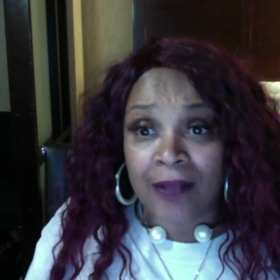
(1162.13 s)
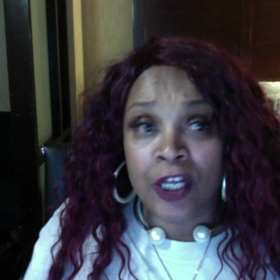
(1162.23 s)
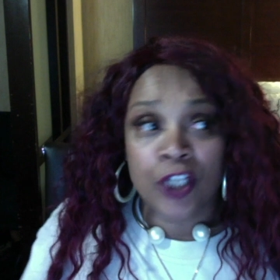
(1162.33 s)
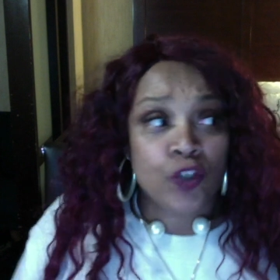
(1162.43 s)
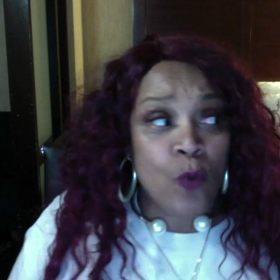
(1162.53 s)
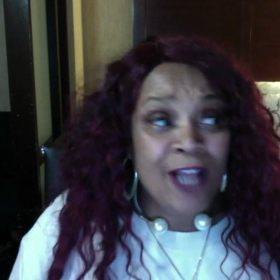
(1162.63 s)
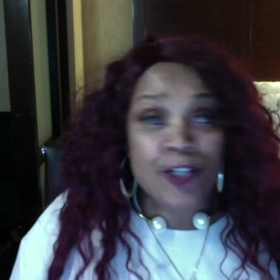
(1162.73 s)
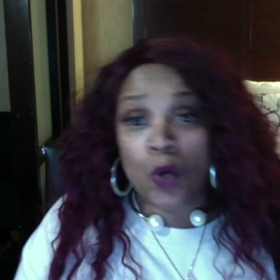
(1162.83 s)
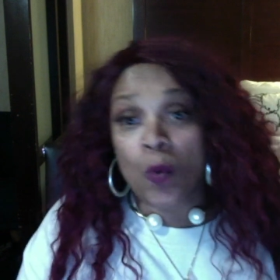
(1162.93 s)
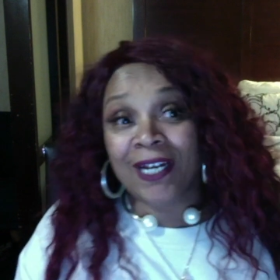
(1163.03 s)
So I know
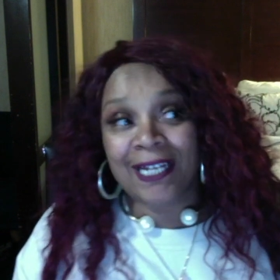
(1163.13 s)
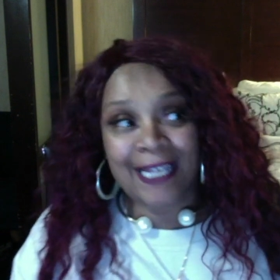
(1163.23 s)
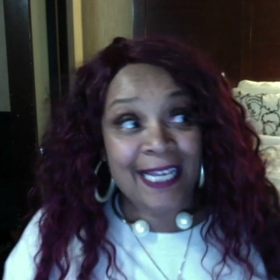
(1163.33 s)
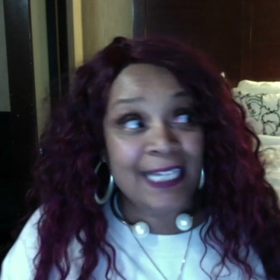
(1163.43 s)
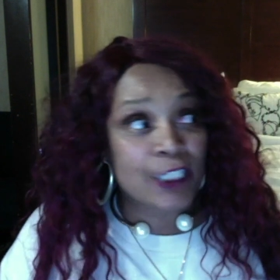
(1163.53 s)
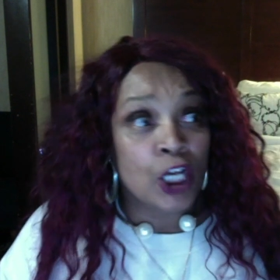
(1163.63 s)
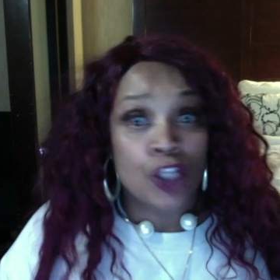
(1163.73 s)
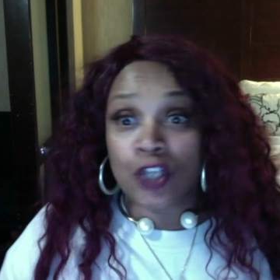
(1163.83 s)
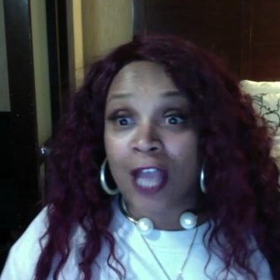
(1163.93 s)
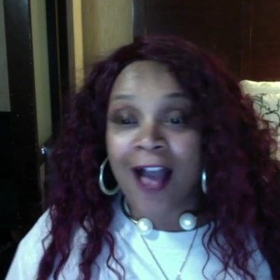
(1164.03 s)
what it is to
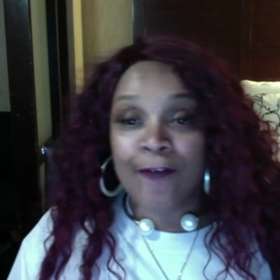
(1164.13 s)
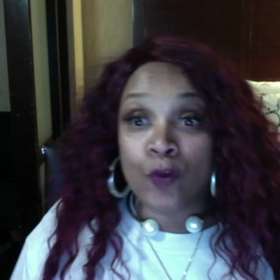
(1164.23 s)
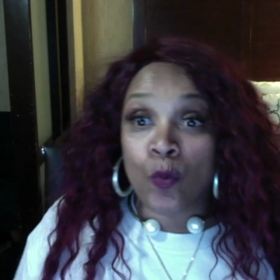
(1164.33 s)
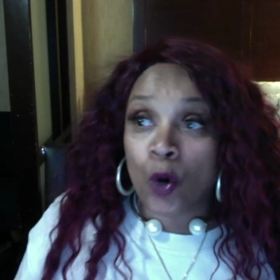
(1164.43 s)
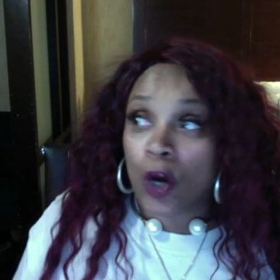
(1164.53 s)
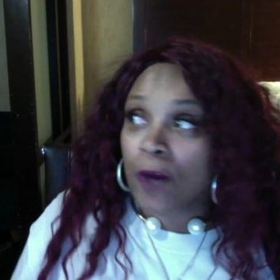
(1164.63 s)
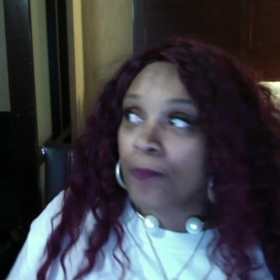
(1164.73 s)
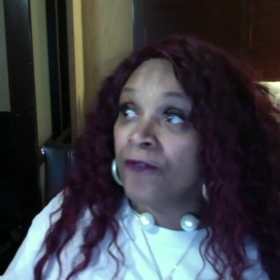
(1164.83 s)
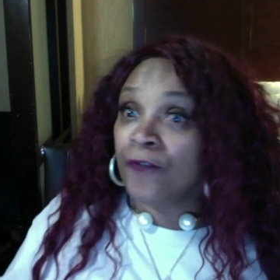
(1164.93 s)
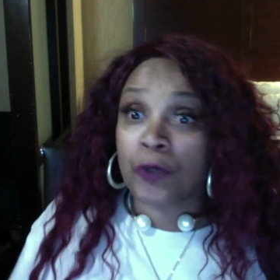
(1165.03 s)
have to work, put
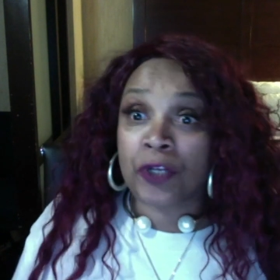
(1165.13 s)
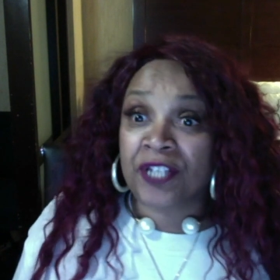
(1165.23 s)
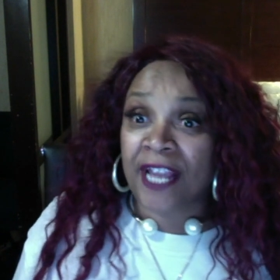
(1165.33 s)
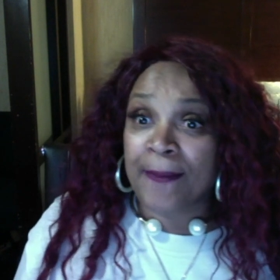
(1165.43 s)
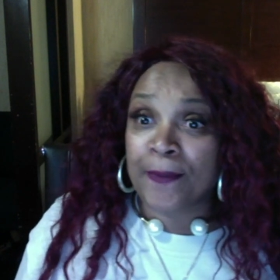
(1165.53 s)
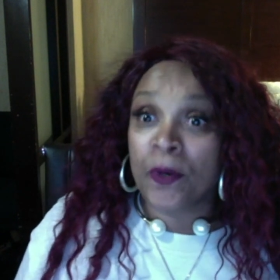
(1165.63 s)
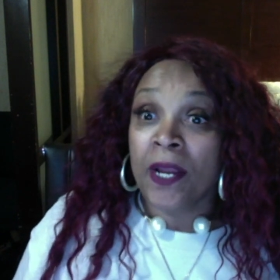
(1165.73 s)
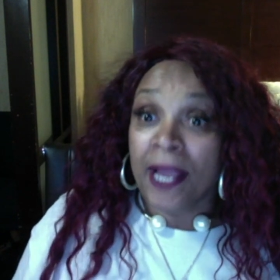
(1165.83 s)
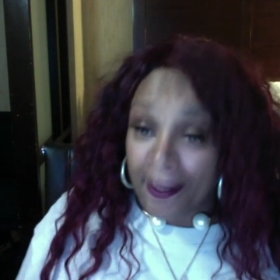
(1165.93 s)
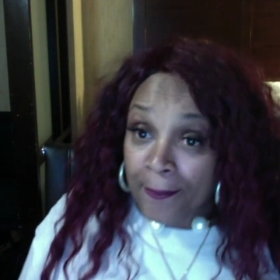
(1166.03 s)
food on the table.
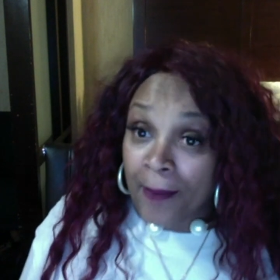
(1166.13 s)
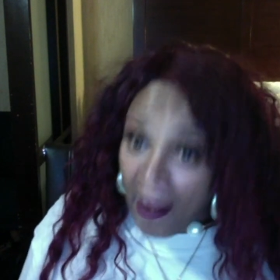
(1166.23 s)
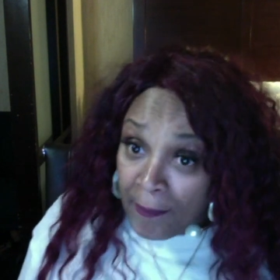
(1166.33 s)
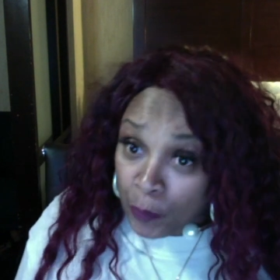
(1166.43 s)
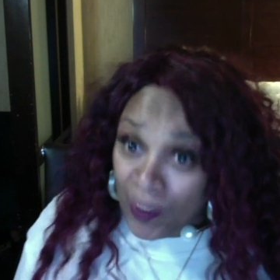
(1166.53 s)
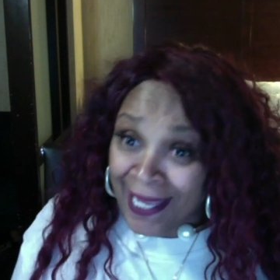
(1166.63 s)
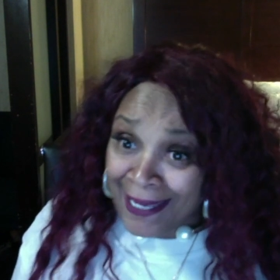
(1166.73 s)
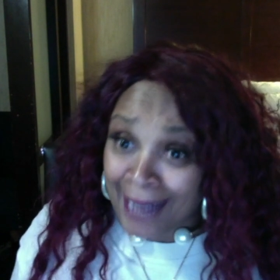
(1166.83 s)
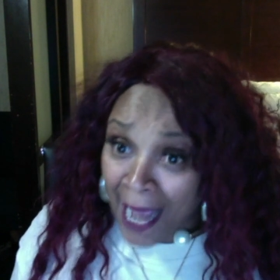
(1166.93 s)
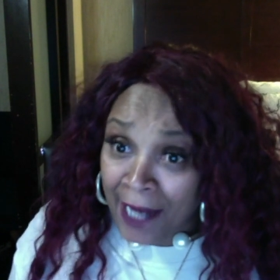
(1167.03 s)
And moms, we get
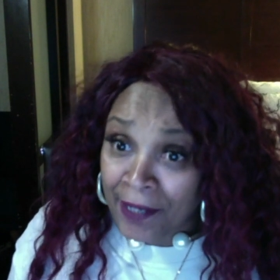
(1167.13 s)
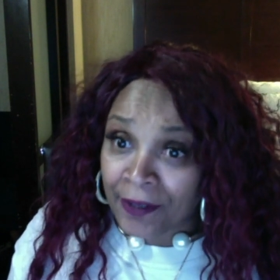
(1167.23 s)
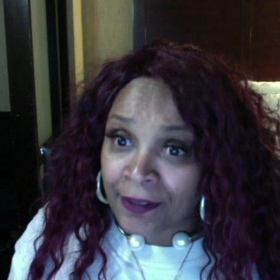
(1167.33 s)
tired.